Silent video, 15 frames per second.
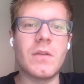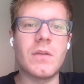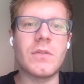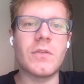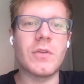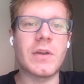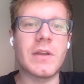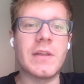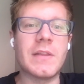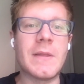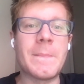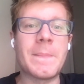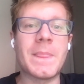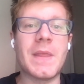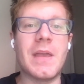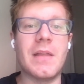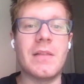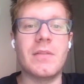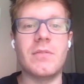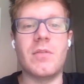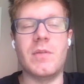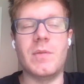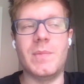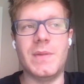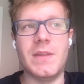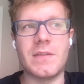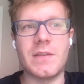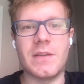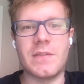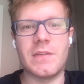circuit, and we will be
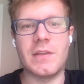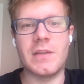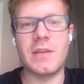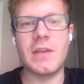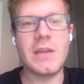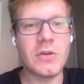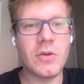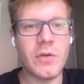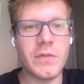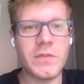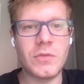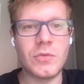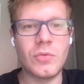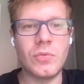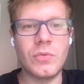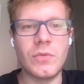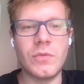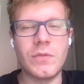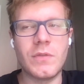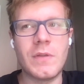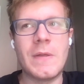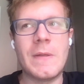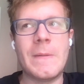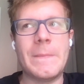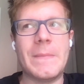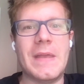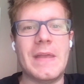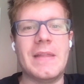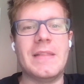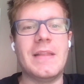discussing Kirchhoff's rules
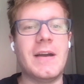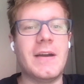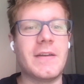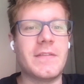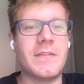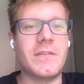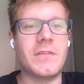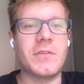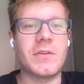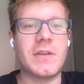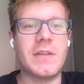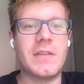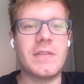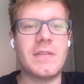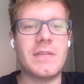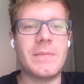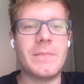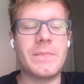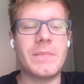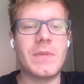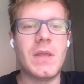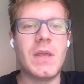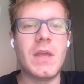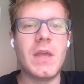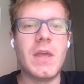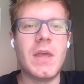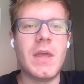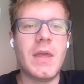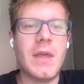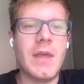and RC circuits.
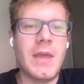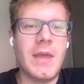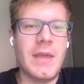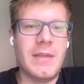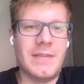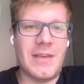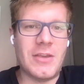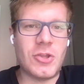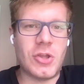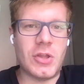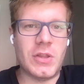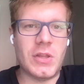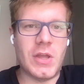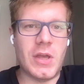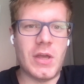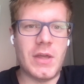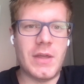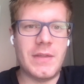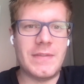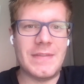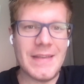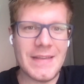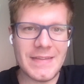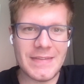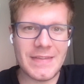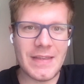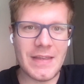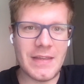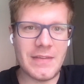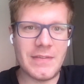Session
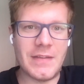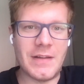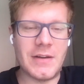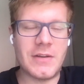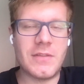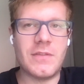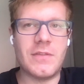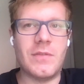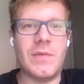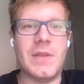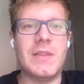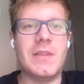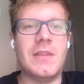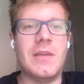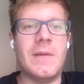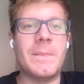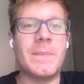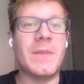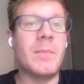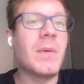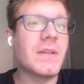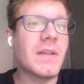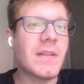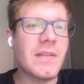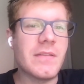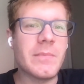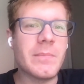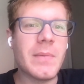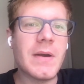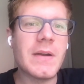6 starts with the
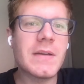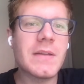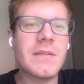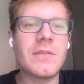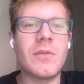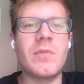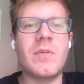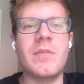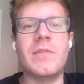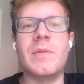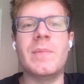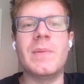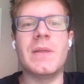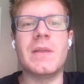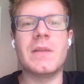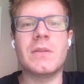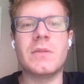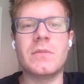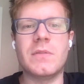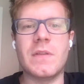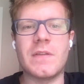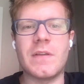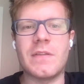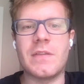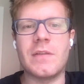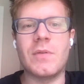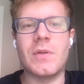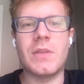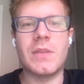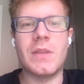magnetism part. So we will be
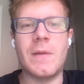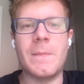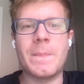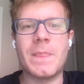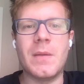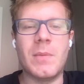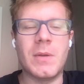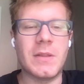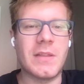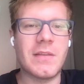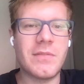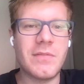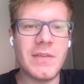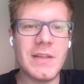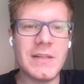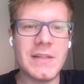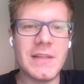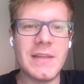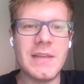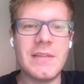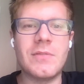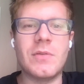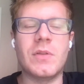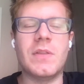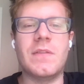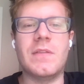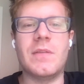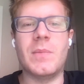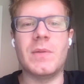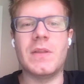discussing what the magnetic field is, what
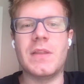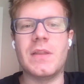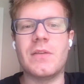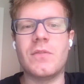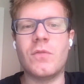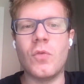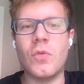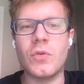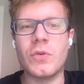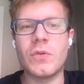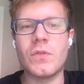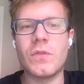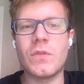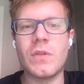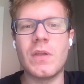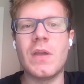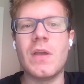is the magnetic force,